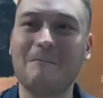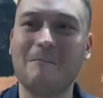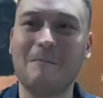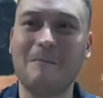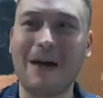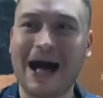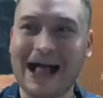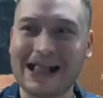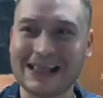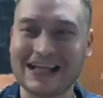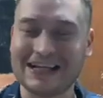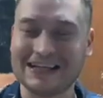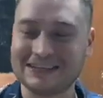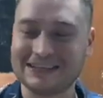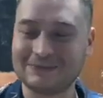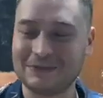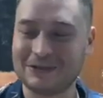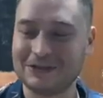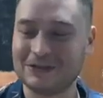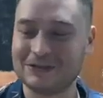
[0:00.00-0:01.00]

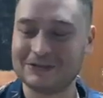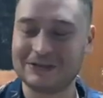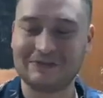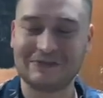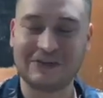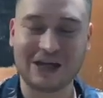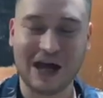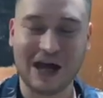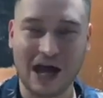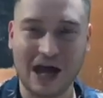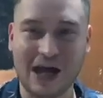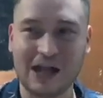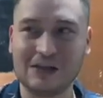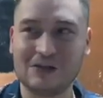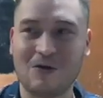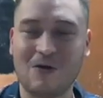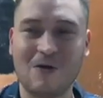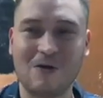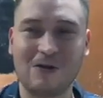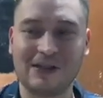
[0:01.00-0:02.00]
balanced because of the
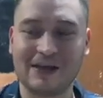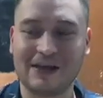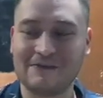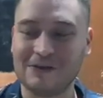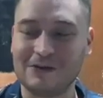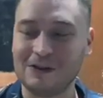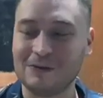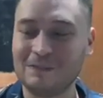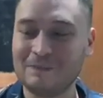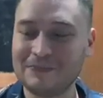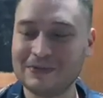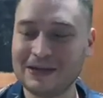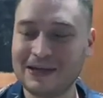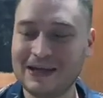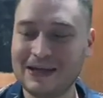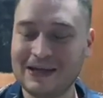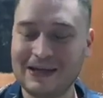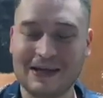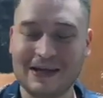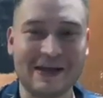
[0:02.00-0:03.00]
alcohol level
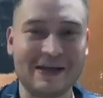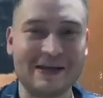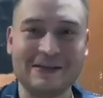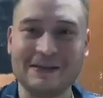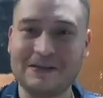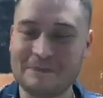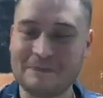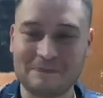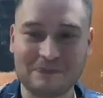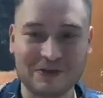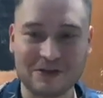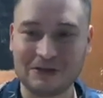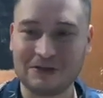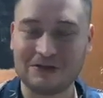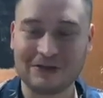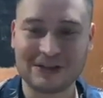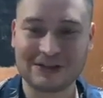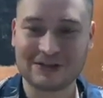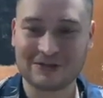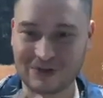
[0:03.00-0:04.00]
and
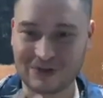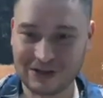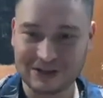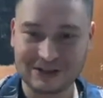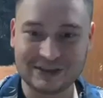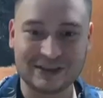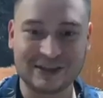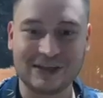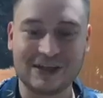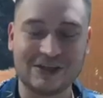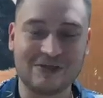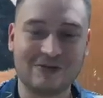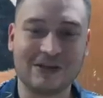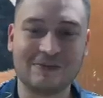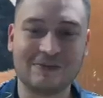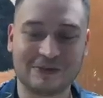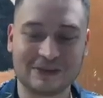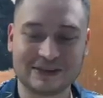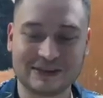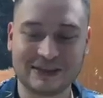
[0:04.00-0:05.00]
the astringency that you can
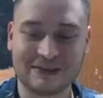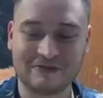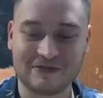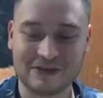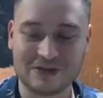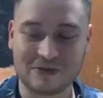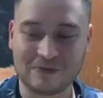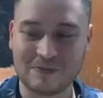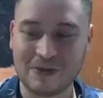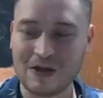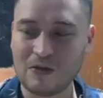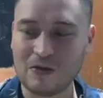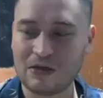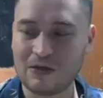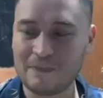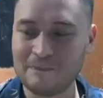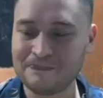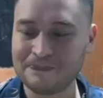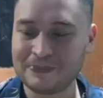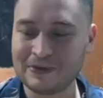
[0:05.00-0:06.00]
perceive in your mouth.
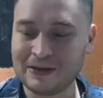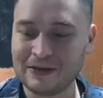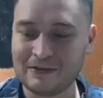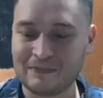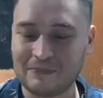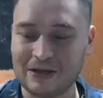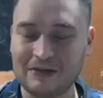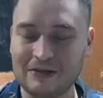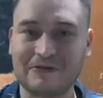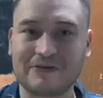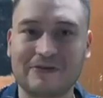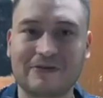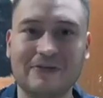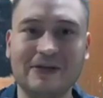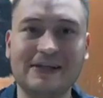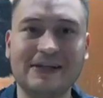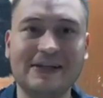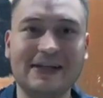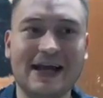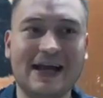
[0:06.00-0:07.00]
But if you
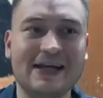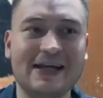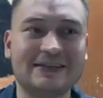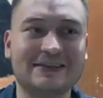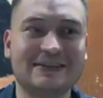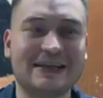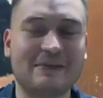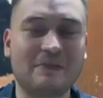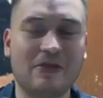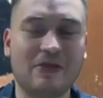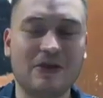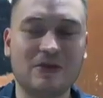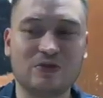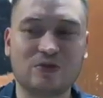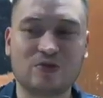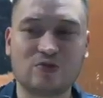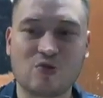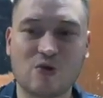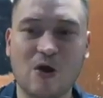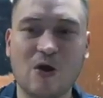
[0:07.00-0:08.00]
really like something
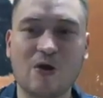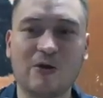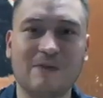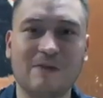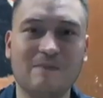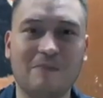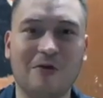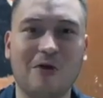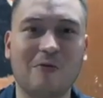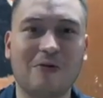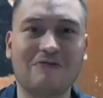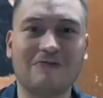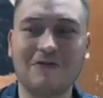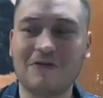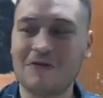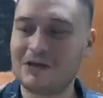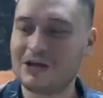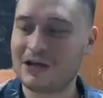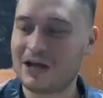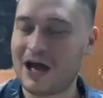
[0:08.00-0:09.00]
strong and
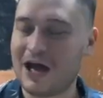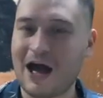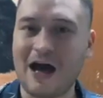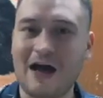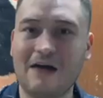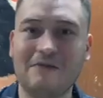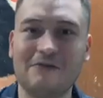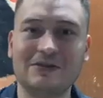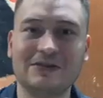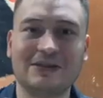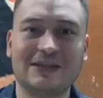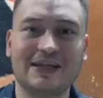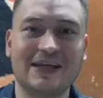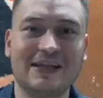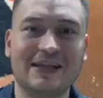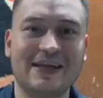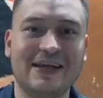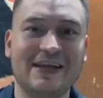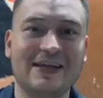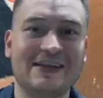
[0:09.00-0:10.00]
powerful, I will say
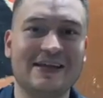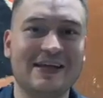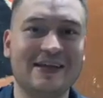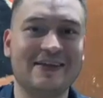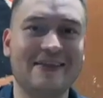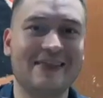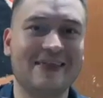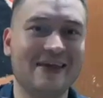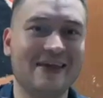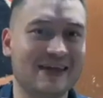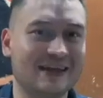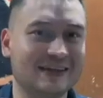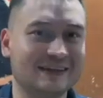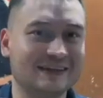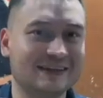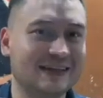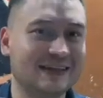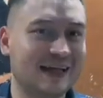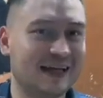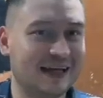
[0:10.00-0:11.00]
then that
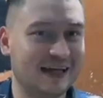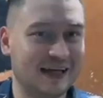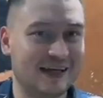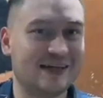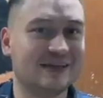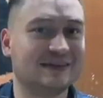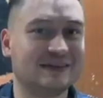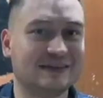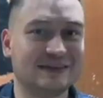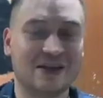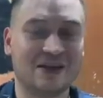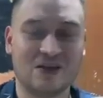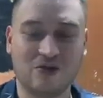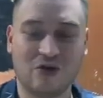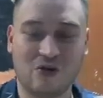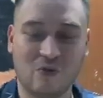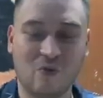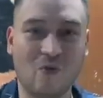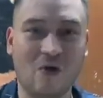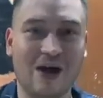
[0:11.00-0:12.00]
this is
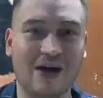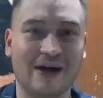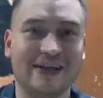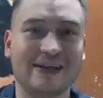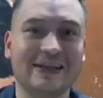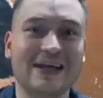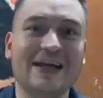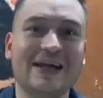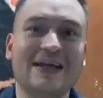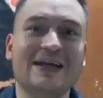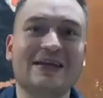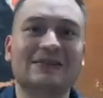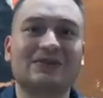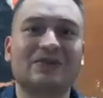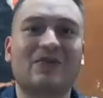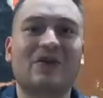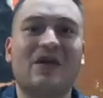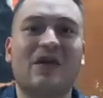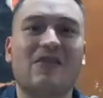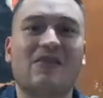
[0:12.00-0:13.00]
your wine.
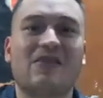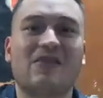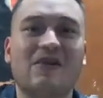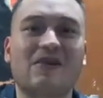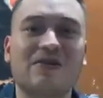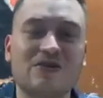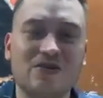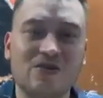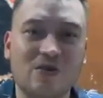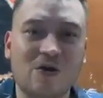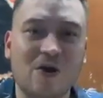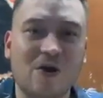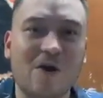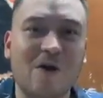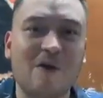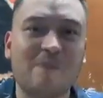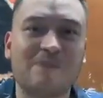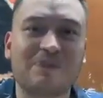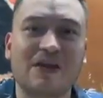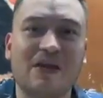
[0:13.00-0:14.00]
So there you
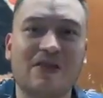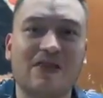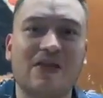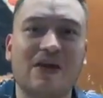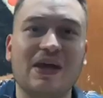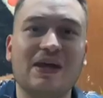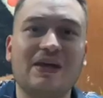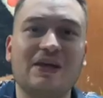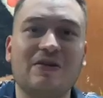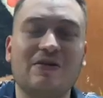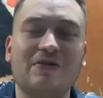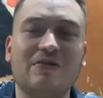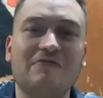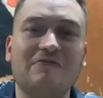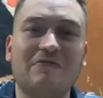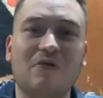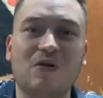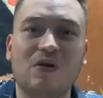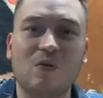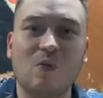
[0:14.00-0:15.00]
go. Thank you
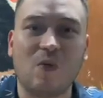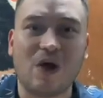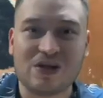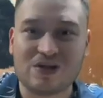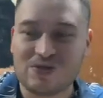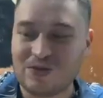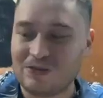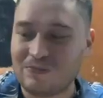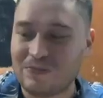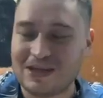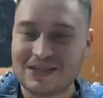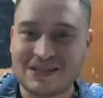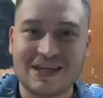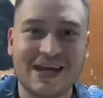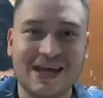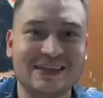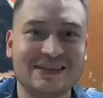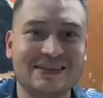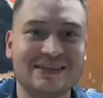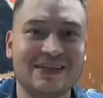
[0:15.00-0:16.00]
for watching me
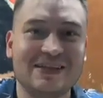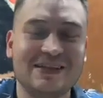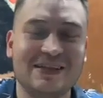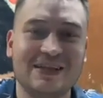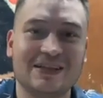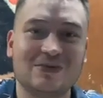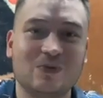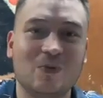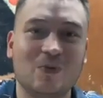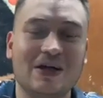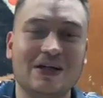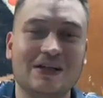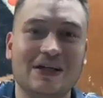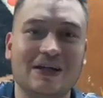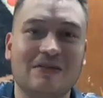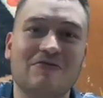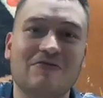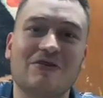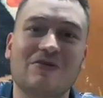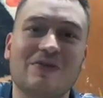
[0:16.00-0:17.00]
tasting this one.
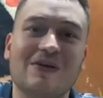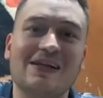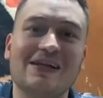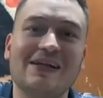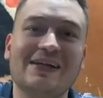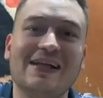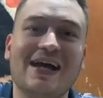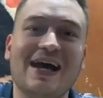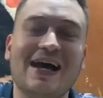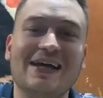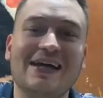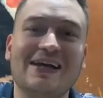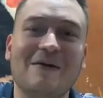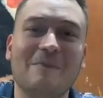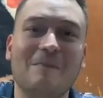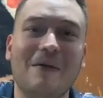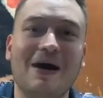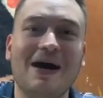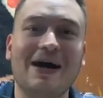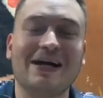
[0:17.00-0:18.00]
If you really like
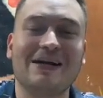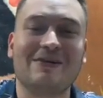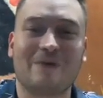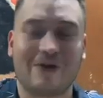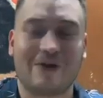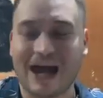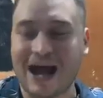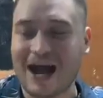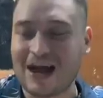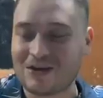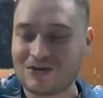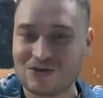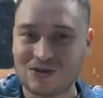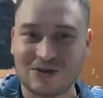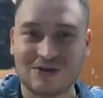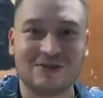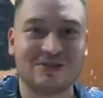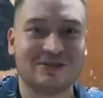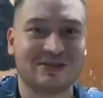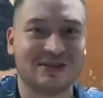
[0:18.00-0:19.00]
my
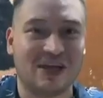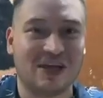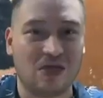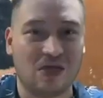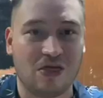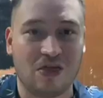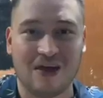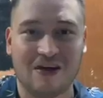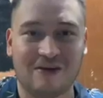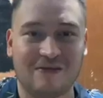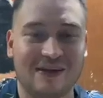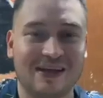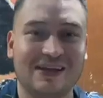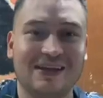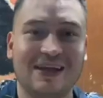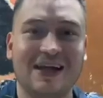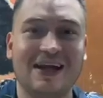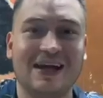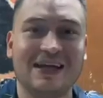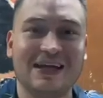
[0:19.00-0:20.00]
reactions, the theory
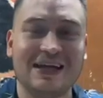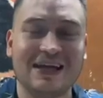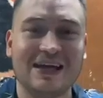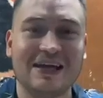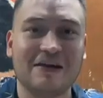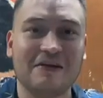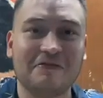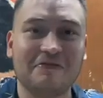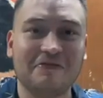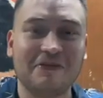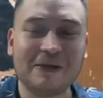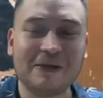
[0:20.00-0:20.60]
that I give,